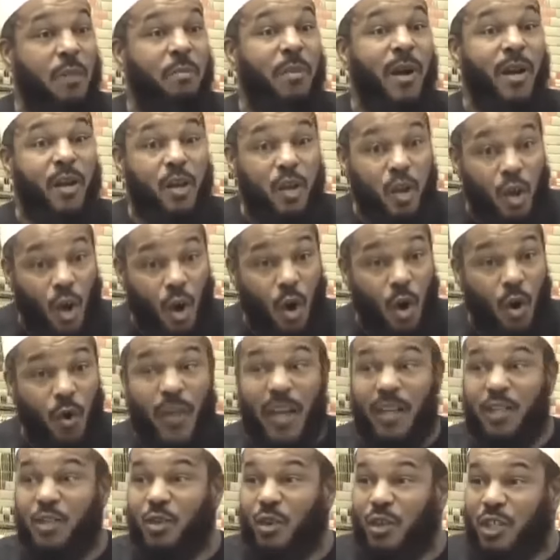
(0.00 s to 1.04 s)
but know
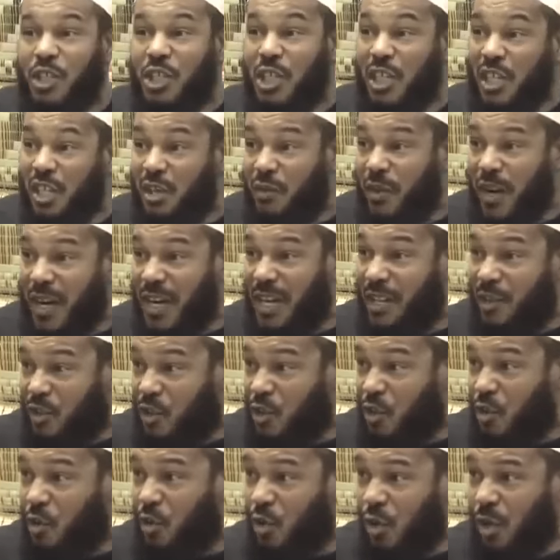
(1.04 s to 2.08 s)
that your children in
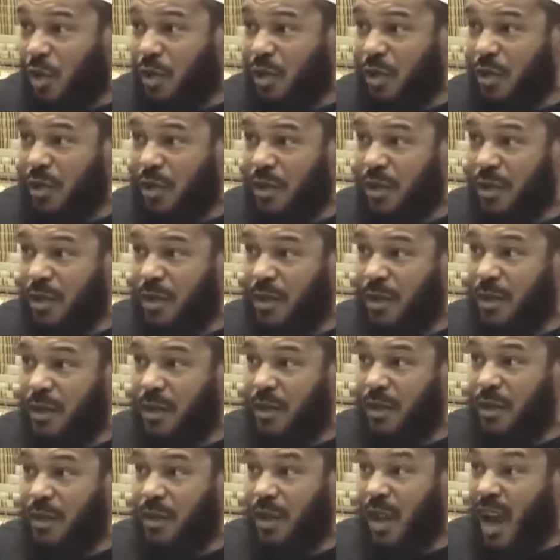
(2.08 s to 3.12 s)
school
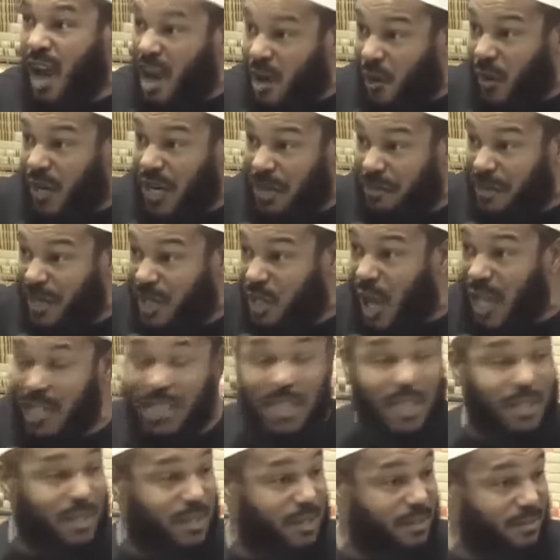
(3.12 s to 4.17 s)
are going to be
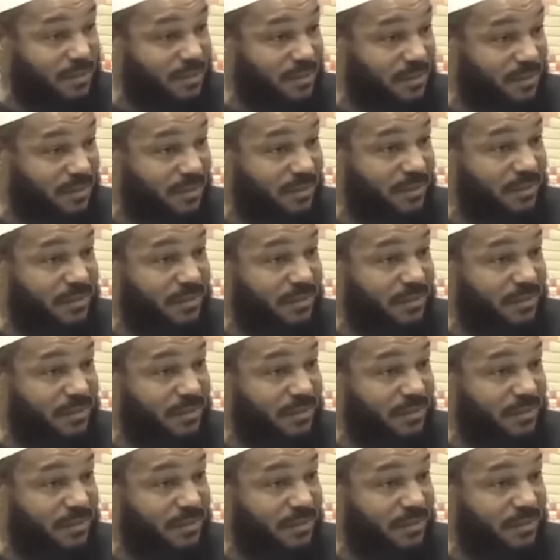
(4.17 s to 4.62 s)
taught it.